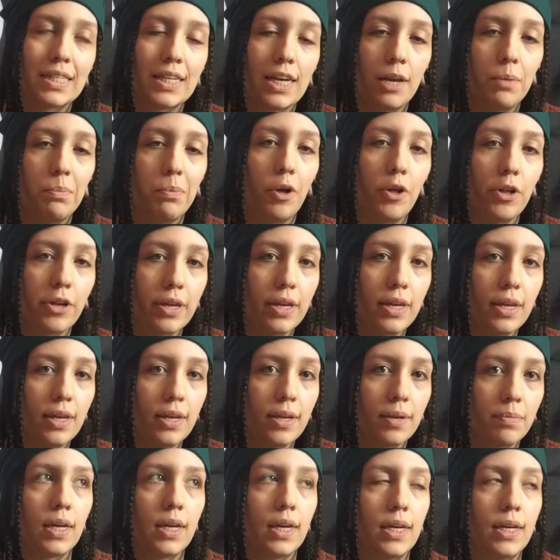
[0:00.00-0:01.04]
kind of
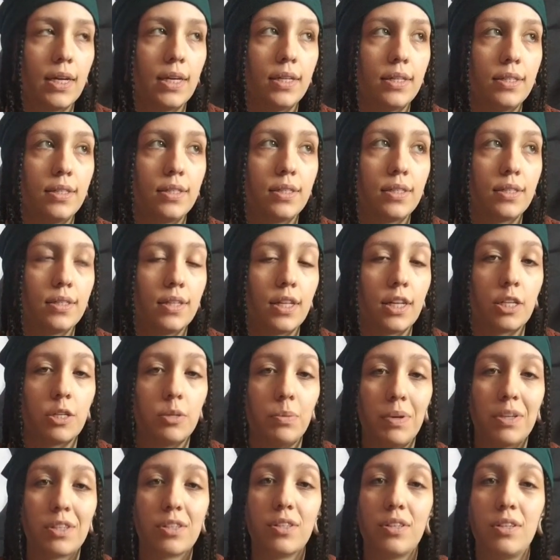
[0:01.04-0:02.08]
bulky, and
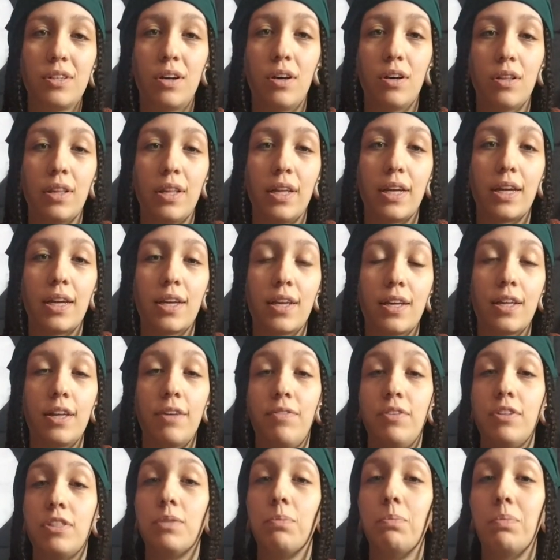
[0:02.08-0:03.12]
especially on
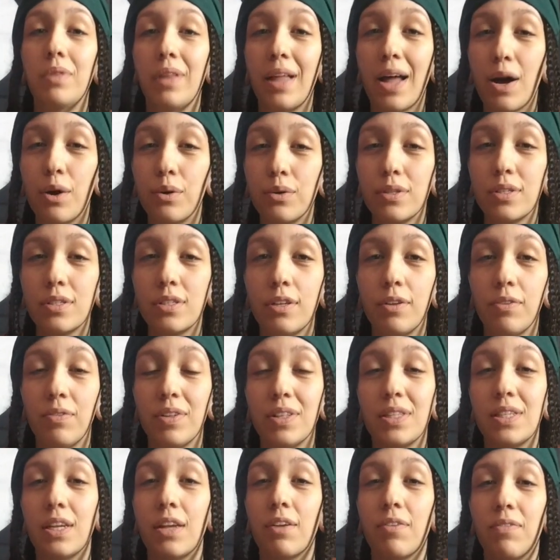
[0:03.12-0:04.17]
if it's a blouse, if
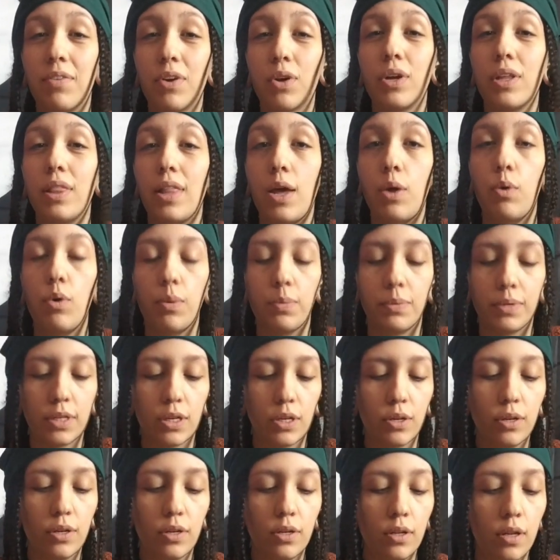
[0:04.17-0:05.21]
it's very lightweight
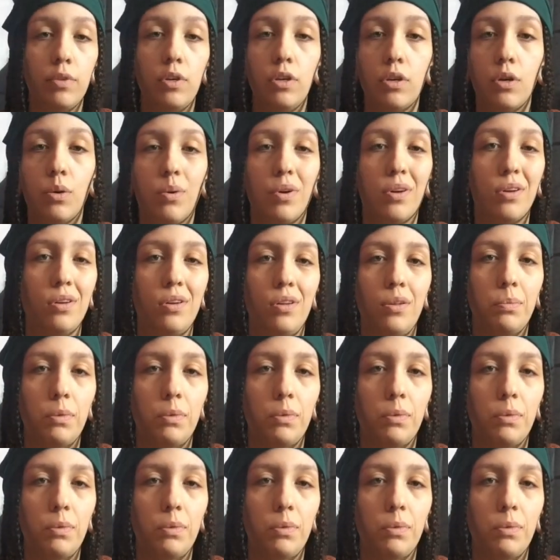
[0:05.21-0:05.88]
material, you don't want any